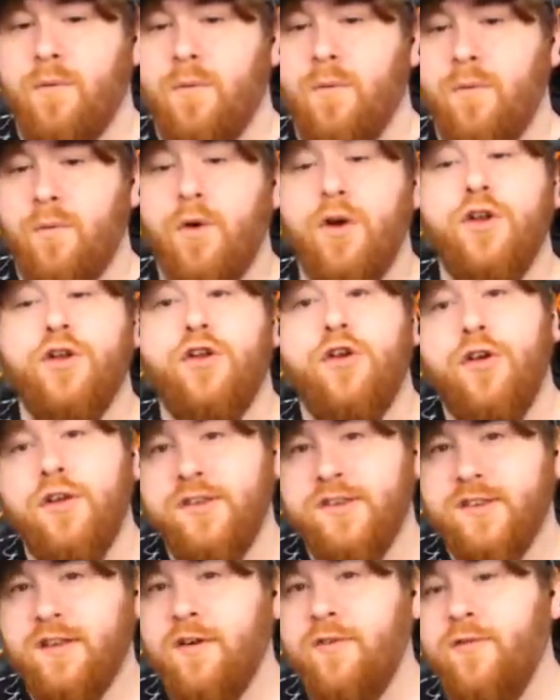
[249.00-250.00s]
what new
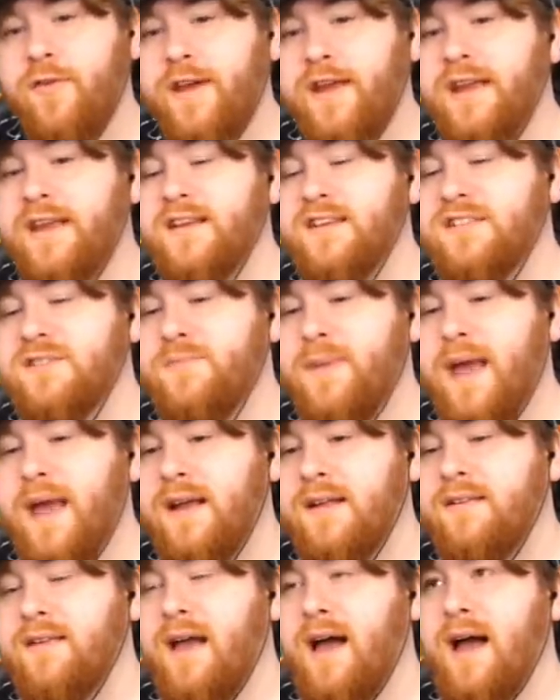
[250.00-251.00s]
stuff we can
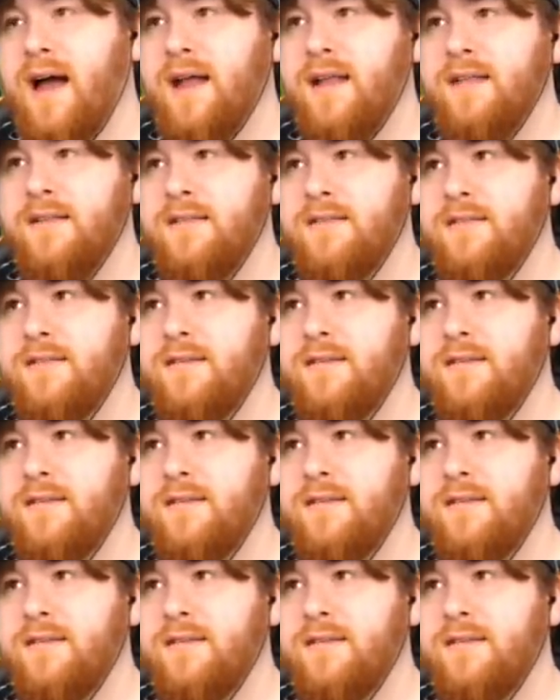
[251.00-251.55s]
expect and